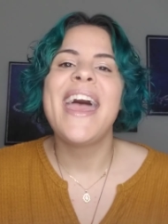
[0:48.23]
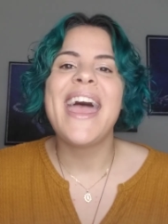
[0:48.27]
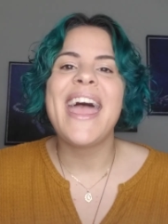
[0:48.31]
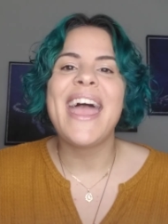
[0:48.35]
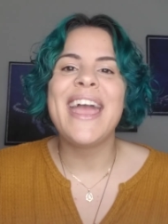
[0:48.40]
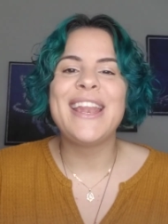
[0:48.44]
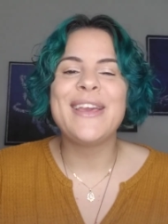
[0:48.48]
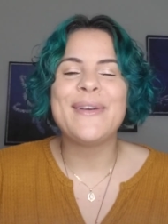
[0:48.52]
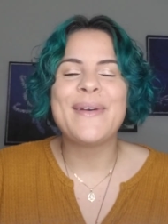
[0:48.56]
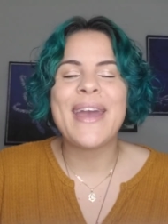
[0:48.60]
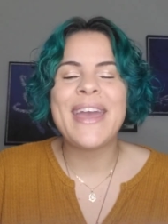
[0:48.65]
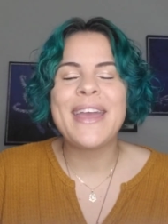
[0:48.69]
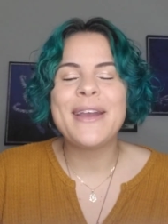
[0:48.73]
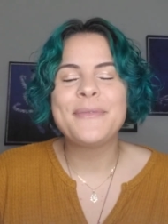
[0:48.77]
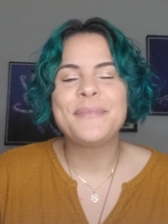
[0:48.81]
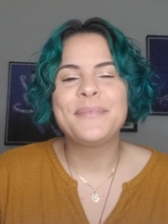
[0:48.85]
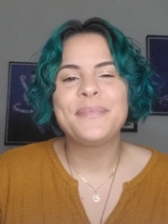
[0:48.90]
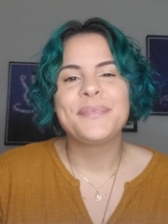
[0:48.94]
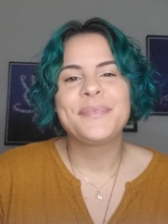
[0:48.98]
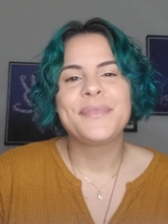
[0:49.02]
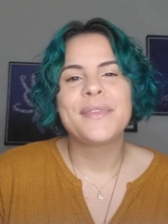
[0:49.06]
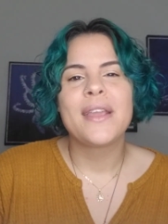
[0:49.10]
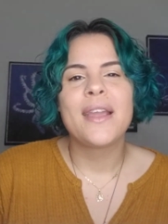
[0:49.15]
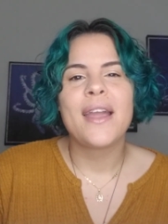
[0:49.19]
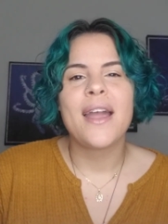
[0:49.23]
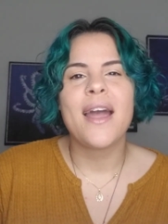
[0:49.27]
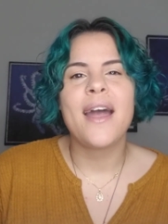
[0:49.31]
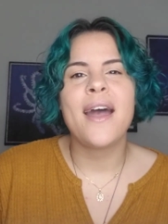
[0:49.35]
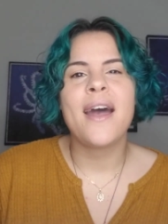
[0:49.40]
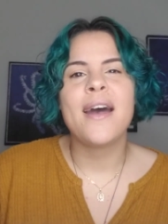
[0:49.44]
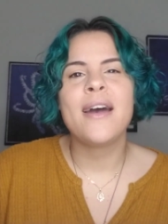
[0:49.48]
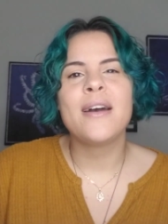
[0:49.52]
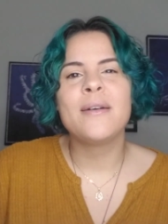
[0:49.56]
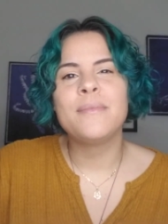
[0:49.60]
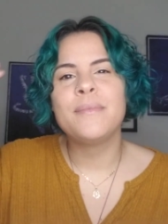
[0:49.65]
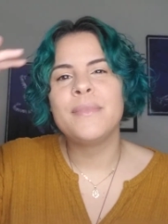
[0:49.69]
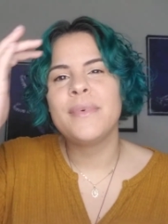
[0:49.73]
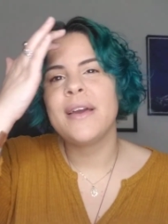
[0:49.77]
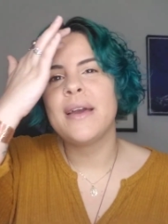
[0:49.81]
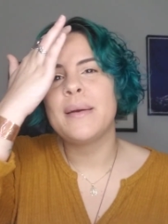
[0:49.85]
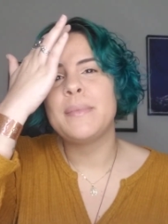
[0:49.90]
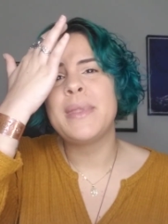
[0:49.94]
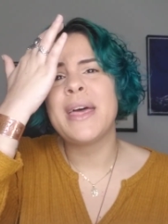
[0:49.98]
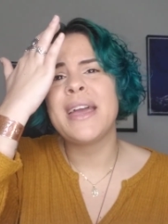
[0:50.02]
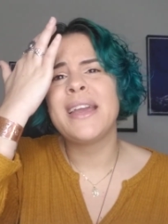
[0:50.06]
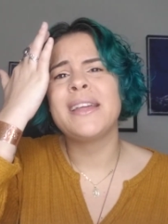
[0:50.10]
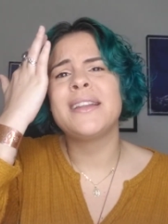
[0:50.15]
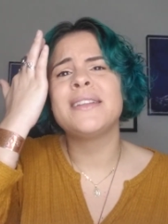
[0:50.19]
Anyway, I'm
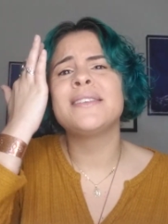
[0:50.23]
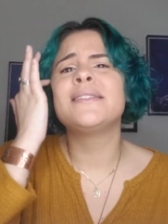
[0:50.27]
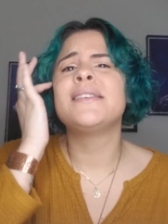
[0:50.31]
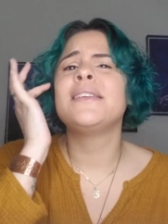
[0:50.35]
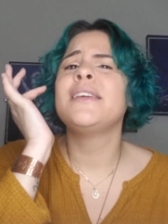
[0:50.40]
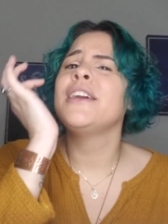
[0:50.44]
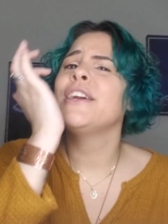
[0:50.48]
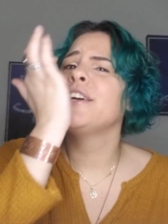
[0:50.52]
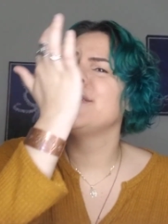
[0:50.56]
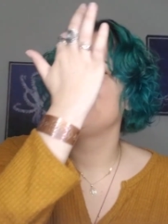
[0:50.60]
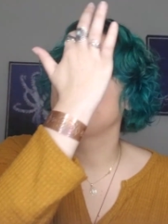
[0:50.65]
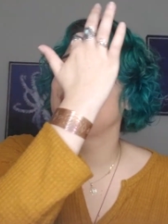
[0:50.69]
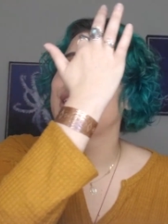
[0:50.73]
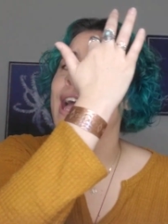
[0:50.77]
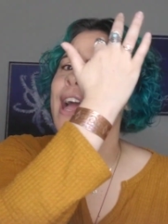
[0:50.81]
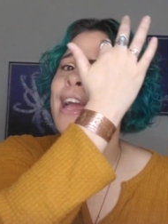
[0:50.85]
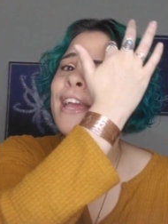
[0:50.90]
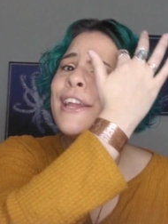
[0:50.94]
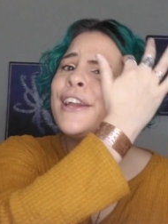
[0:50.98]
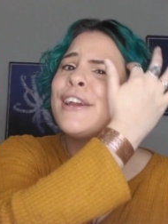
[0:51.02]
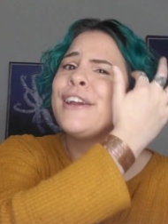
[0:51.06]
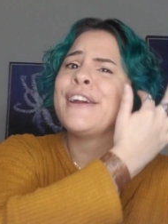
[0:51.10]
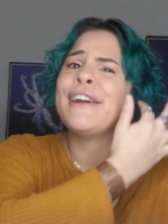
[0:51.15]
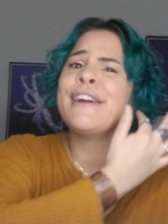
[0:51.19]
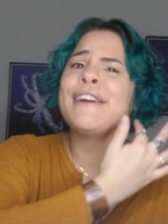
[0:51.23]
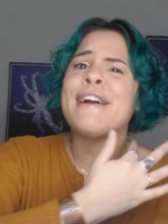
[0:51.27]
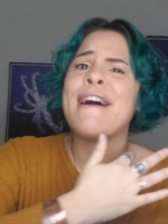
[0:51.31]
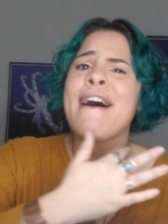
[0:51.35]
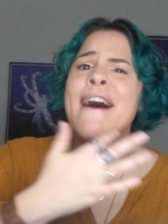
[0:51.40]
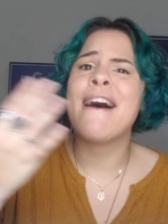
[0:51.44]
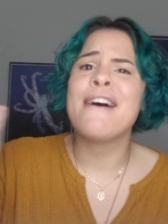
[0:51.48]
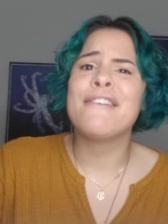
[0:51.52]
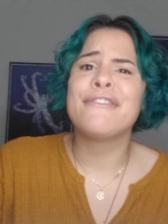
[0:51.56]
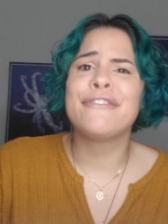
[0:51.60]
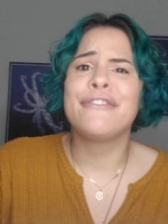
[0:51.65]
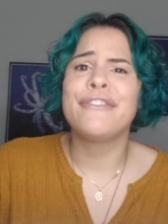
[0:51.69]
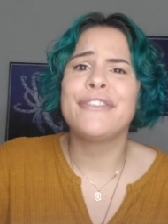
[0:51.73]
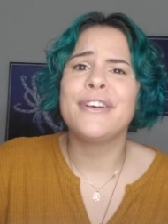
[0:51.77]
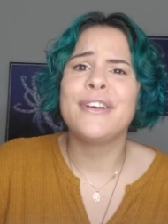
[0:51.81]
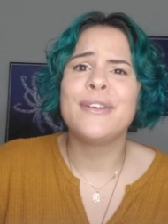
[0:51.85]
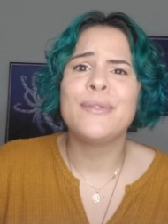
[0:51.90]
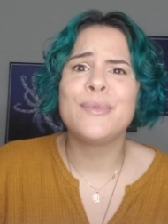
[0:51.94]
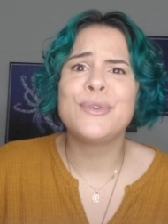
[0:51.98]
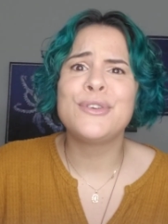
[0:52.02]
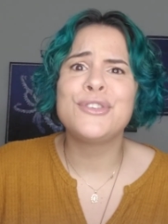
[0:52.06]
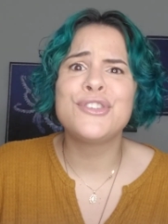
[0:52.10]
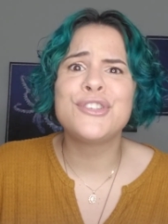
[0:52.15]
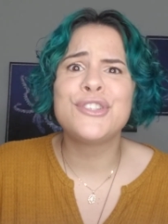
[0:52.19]
not going to sit here and chat your ear off.
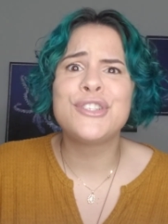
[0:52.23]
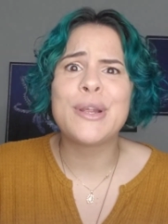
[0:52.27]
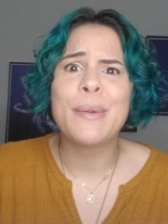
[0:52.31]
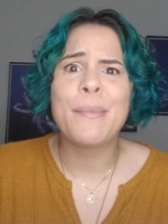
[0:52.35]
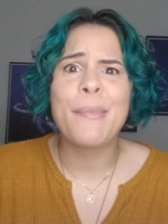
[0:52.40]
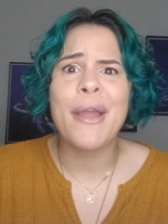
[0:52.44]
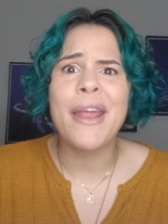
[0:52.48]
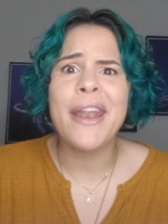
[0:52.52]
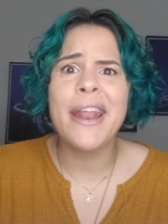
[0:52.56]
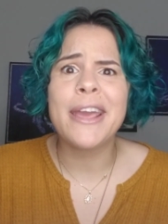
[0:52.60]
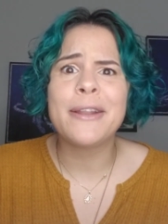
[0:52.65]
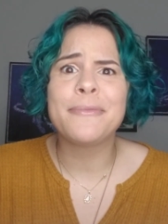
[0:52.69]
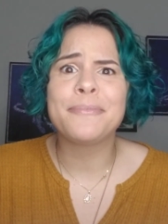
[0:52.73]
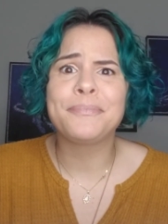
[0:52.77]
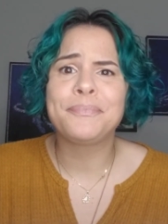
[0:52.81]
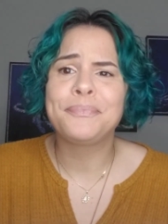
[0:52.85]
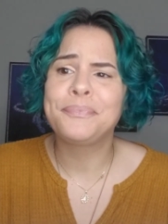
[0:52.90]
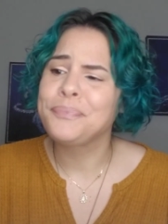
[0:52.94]
We'll just jump right in.